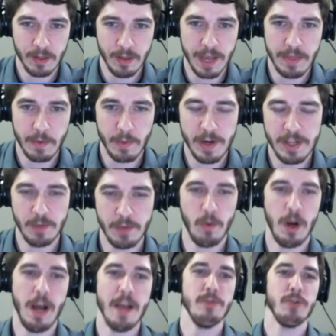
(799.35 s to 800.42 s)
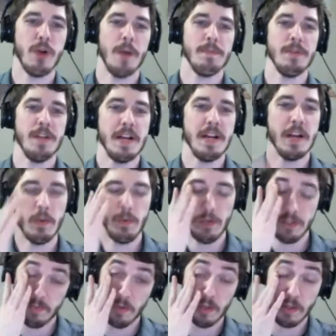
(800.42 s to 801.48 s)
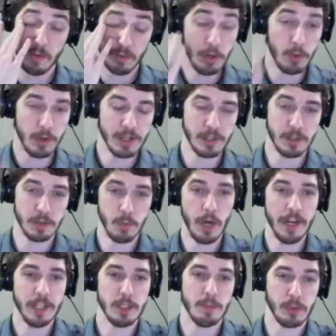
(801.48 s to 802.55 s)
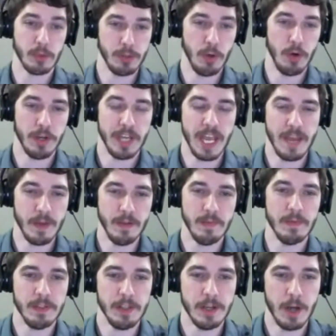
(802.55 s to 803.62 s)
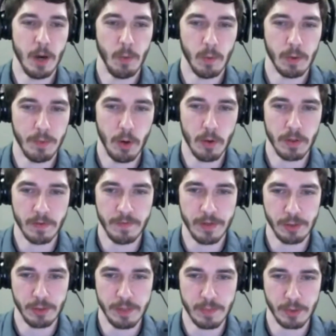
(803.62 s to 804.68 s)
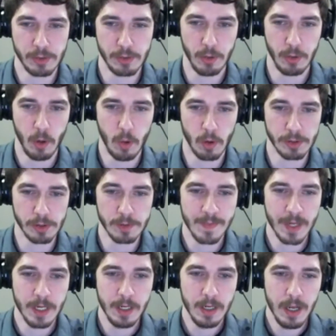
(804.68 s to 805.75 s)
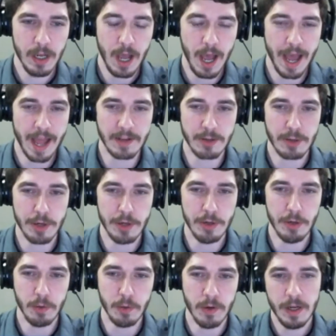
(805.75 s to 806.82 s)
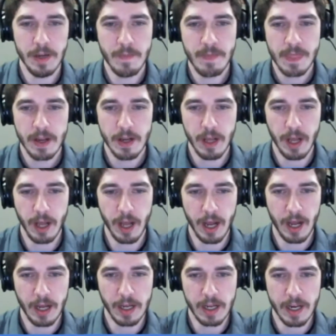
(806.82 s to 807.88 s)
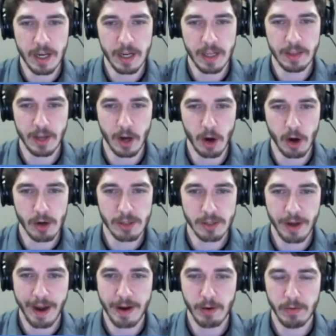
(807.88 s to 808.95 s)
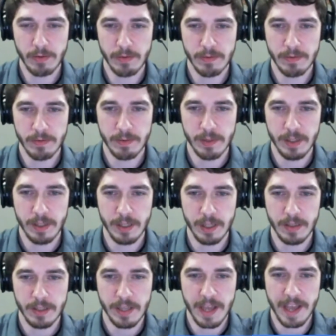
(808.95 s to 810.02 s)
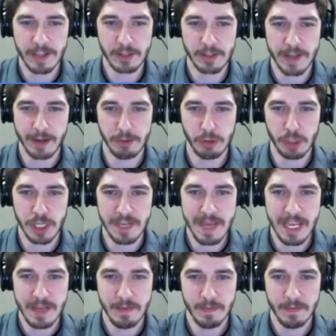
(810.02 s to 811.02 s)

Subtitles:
And the reason why I dropped it in here was, well, there were 2 reasons. One, it's a Persona game, and, we're both officially Persona whores. And 2, the art style, it's now chibi.